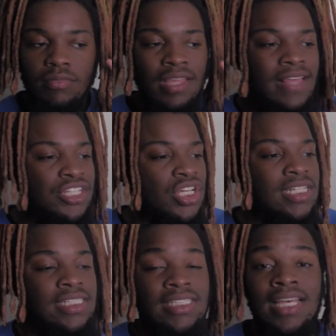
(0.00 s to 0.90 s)
That
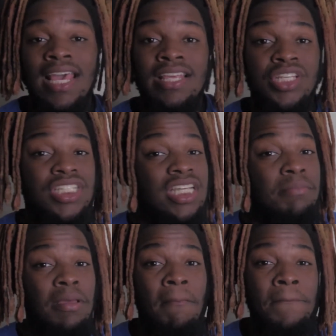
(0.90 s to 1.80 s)
jealousy
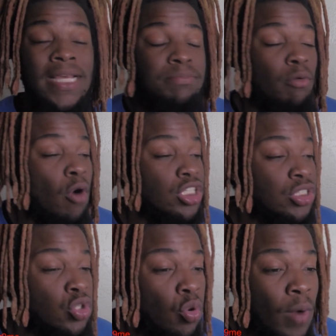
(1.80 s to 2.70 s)
can be a bitch, bro. Watch
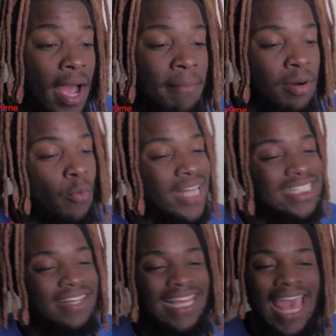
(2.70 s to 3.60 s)
who you around, bro. Watch
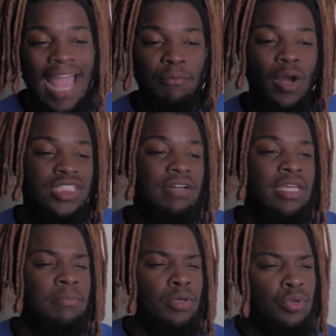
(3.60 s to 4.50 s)
how they act, watch how
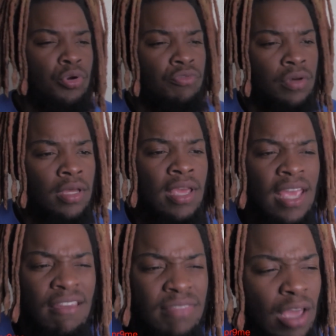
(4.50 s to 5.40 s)
they maneuver.
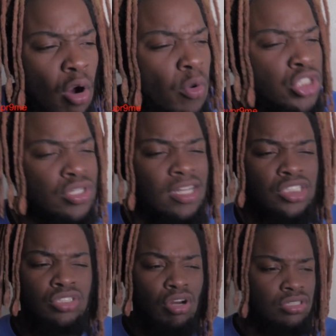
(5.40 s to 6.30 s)
If they always try to
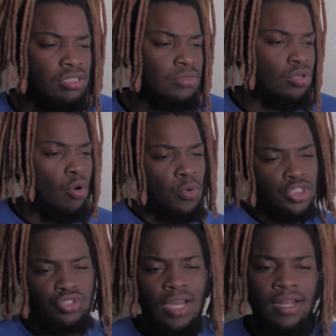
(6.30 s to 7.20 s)
start something,
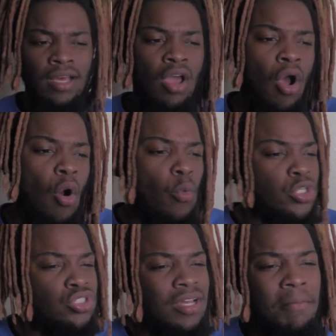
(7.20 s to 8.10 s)
always try
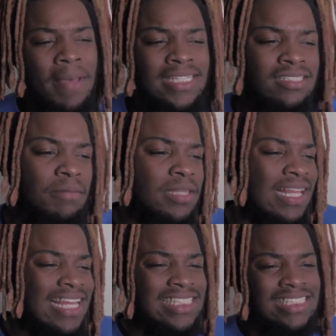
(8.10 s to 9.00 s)
to make something
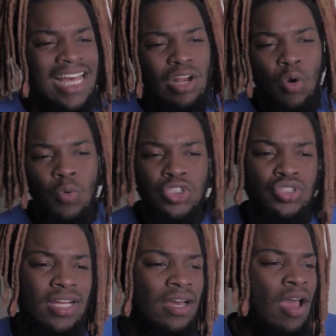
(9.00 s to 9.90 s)
that is not, always
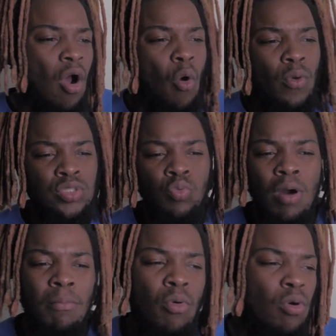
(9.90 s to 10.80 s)
try to always
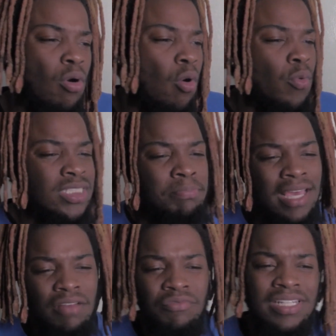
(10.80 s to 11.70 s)
want more, always
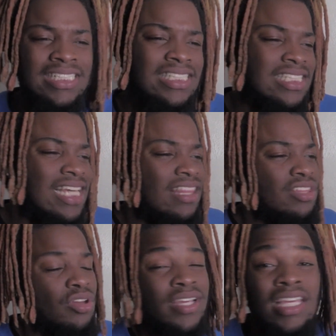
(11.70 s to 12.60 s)
beg them for this, that, and the
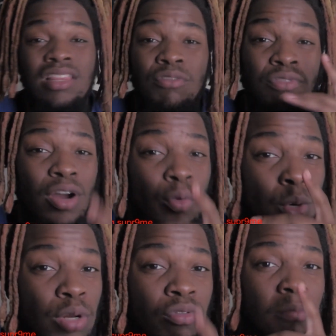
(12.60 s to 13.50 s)
third, get the fuck
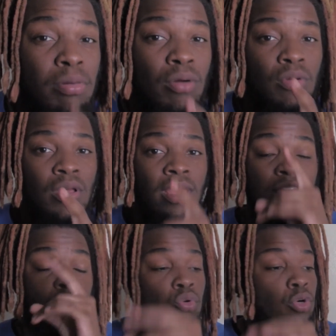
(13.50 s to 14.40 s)
rid of them, bro.
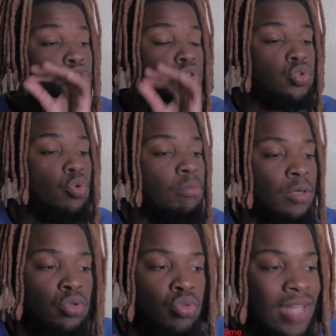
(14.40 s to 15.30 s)
And do it soon,
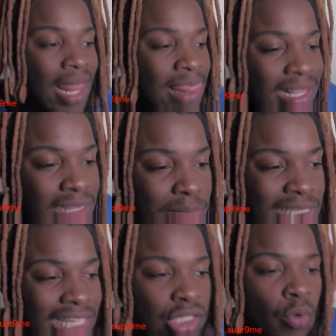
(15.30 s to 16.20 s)
bro. Do not let them
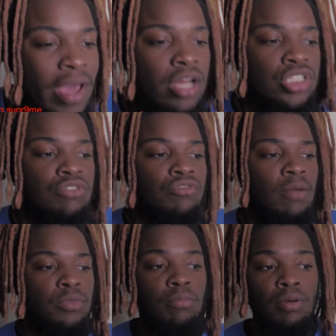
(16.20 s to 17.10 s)
take your energy
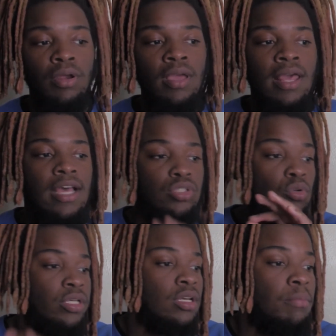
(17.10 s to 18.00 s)
from you, bro. That's
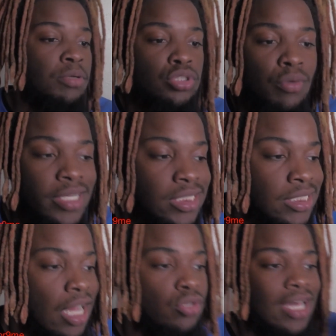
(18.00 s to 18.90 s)
only gonna put your energy
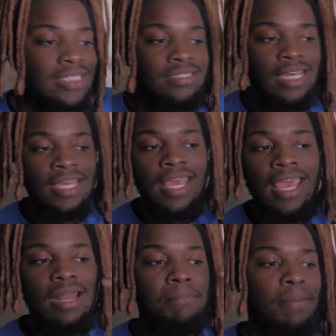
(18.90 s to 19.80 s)
down. You gotta stay
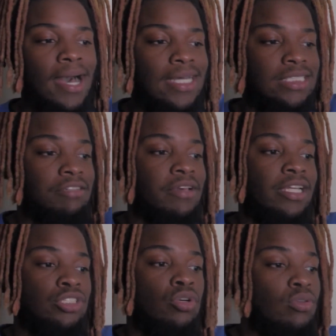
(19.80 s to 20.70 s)
in a positive energy. Don't